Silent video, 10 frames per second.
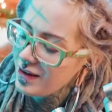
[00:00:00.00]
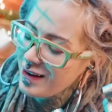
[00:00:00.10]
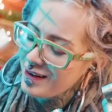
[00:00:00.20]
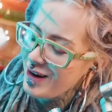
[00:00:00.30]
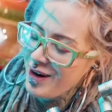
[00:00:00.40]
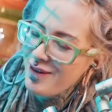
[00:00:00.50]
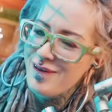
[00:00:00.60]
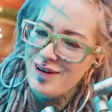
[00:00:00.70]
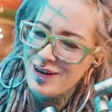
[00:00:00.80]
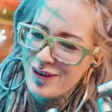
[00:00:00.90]
they are
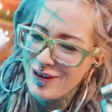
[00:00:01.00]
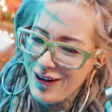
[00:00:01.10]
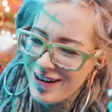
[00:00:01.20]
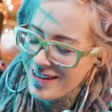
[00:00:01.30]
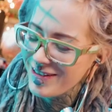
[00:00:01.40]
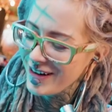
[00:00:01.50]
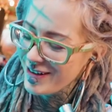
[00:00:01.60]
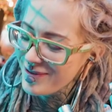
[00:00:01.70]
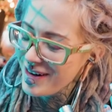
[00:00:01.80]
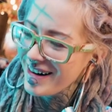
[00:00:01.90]
very solid when
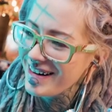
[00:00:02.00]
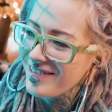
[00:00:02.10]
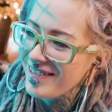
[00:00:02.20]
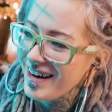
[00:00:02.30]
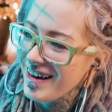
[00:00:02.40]
you buy them,